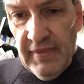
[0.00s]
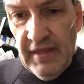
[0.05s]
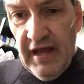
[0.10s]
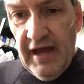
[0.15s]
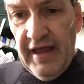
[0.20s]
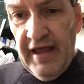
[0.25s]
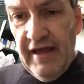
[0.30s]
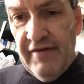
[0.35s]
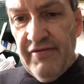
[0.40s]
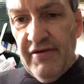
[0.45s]

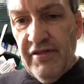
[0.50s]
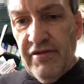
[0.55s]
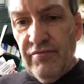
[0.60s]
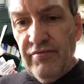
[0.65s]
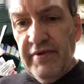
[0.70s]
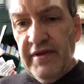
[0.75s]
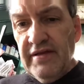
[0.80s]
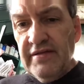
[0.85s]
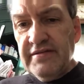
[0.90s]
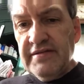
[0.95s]
I have other
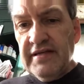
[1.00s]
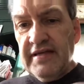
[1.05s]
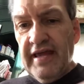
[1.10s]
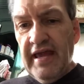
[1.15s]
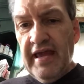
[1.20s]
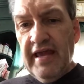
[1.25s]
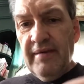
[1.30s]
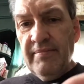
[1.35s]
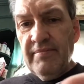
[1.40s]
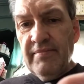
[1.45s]
reels that
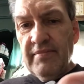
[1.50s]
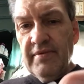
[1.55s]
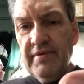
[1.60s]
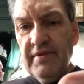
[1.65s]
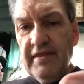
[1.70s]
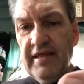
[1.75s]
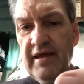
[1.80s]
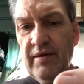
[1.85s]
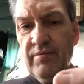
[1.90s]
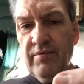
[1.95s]
came.
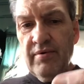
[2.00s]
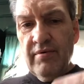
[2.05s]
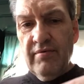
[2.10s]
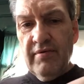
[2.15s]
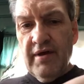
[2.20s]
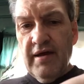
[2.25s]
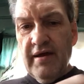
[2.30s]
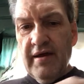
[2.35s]
They were